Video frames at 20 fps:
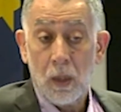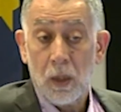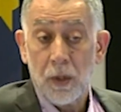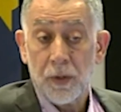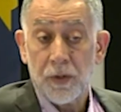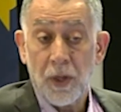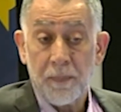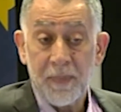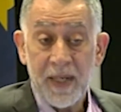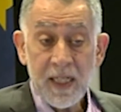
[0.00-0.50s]

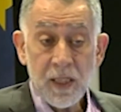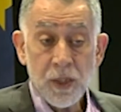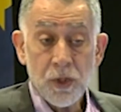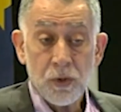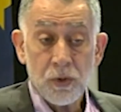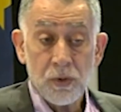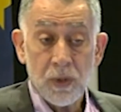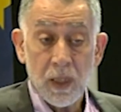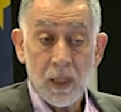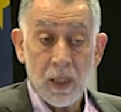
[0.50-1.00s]
the
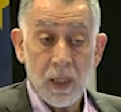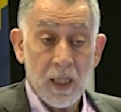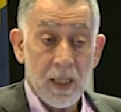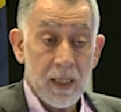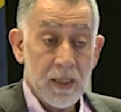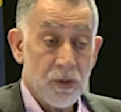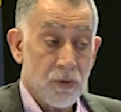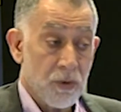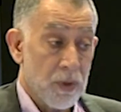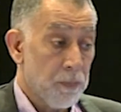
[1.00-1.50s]
ministry
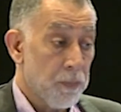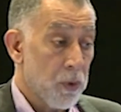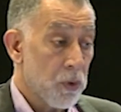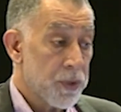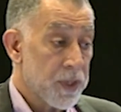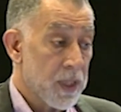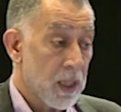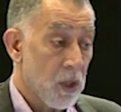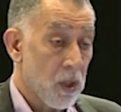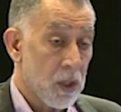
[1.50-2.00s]
is
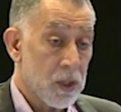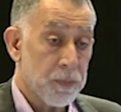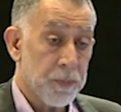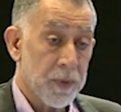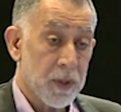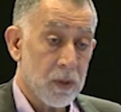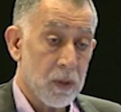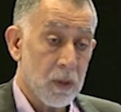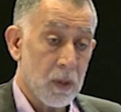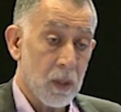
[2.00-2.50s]
reimbursing
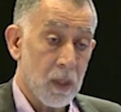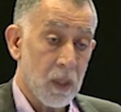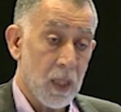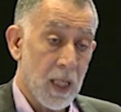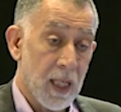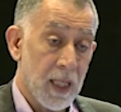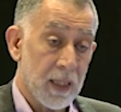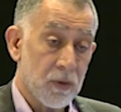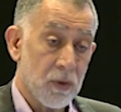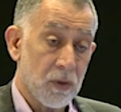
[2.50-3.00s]
hospital
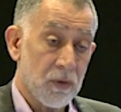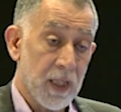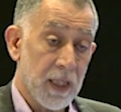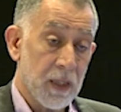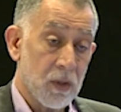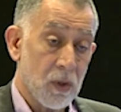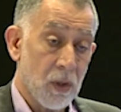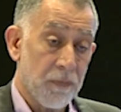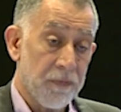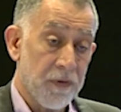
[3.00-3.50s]
at a rate of